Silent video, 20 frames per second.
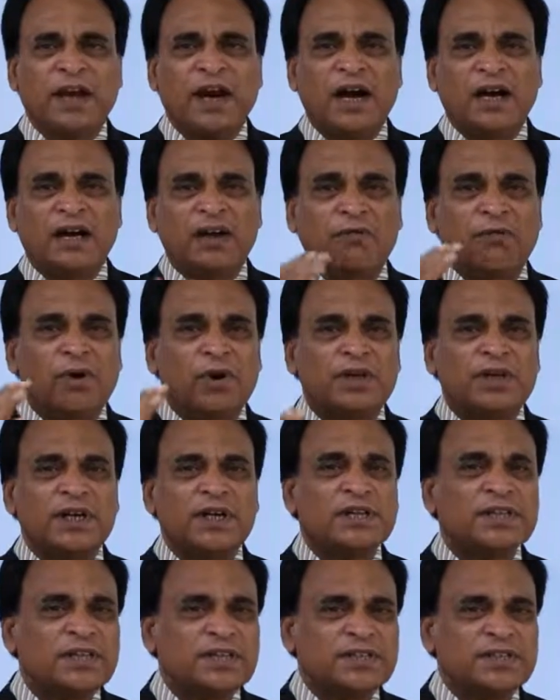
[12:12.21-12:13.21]
and what
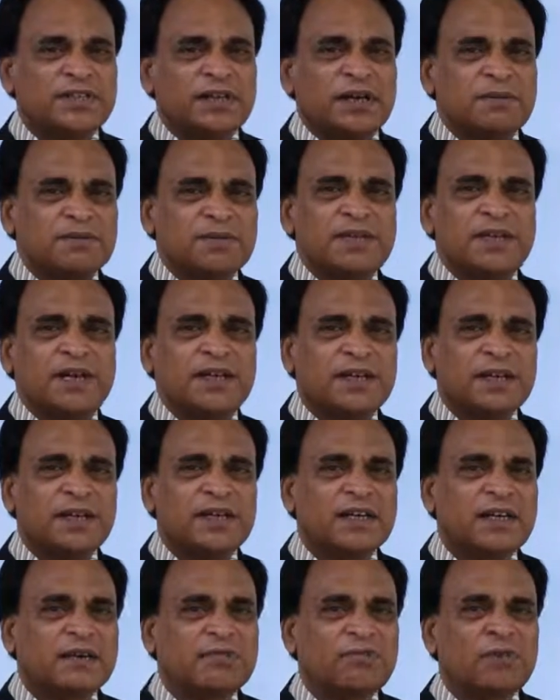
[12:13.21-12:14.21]
are the steps that
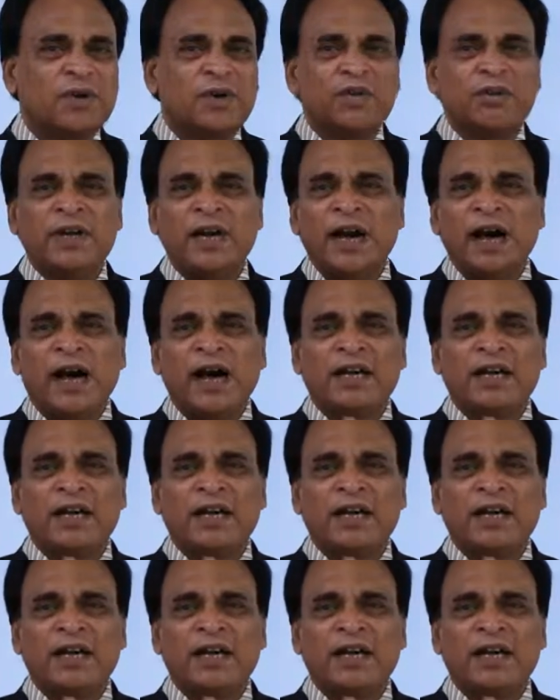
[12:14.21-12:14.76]
are involved